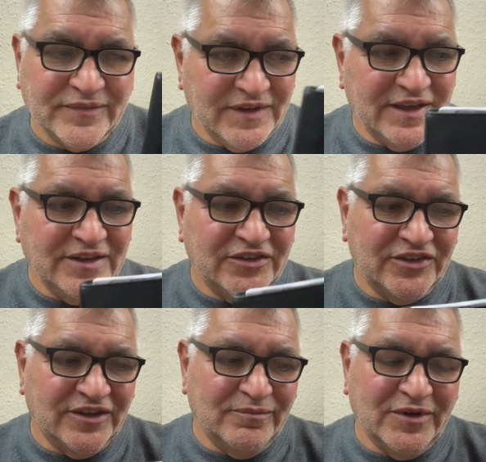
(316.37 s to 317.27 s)

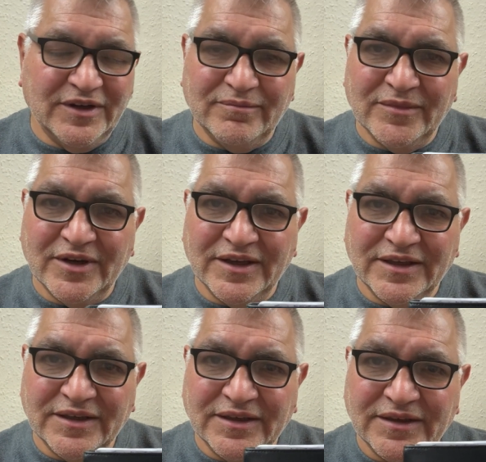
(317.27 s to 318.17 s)
insert, my
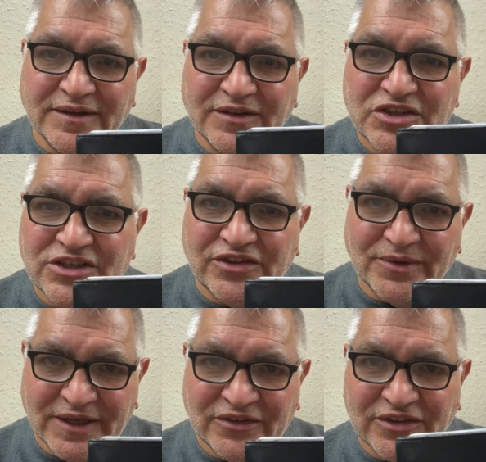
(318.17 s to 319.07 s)
G2
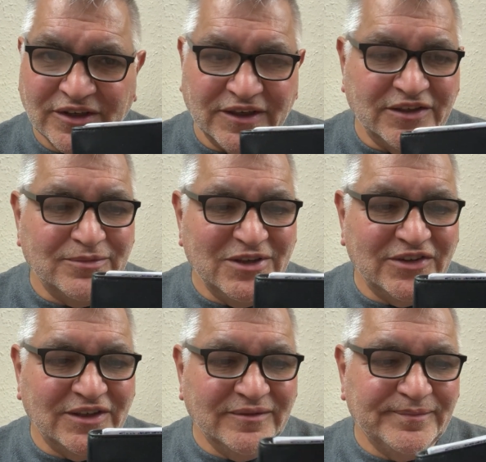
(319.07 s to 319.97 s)
insert is missing.